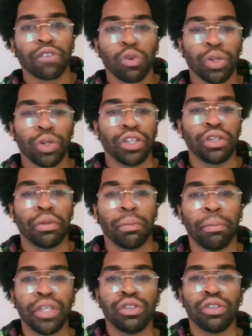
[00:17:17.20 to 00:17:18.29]
We
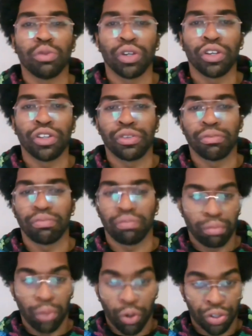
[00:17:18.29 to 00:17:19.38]
meet with
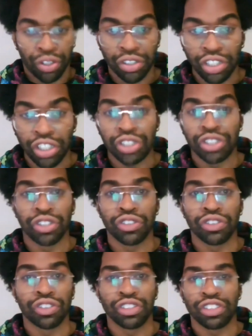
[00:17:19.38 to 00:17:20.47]
morning
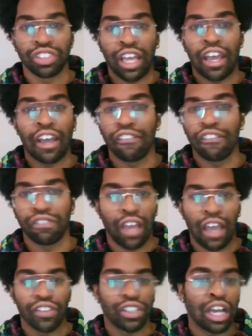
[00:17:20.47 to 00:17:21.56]
teachers and staff,
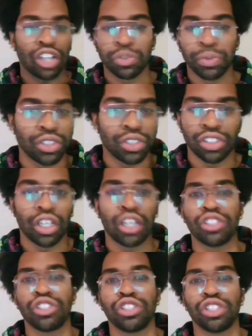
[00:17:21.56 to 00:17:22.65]
have announcements and
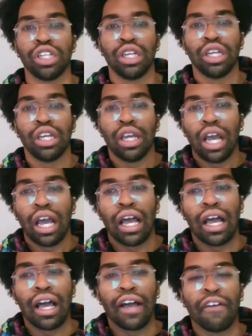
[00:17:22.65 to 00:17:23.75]
such.
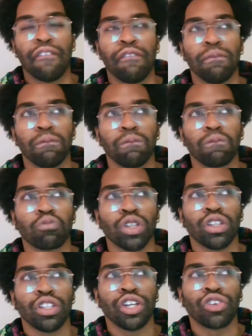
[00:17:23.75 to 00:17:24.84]
Uh,
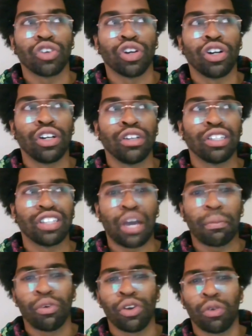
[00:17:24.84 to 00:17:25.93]
Later on, at
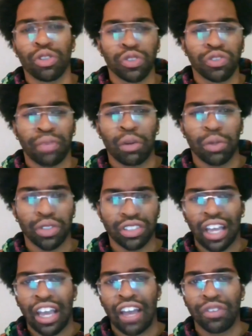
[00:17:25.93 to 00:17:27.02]
that point, once we've met with
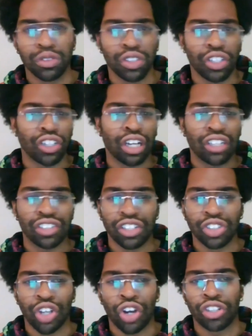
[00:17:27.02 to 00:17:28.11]
staff, usually getting our day
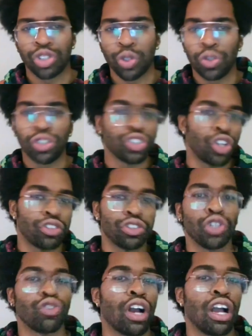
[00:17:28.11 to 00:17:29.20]
started, students start to
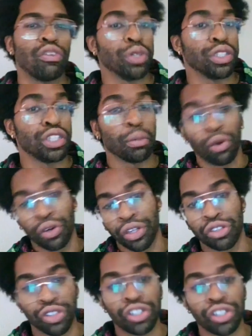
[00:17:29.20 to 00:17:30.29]
arrive. We did morning
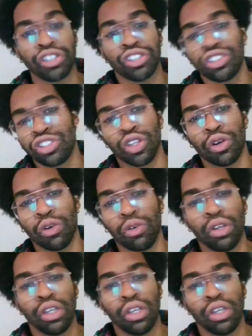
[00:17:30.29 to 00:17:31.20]
greetings. So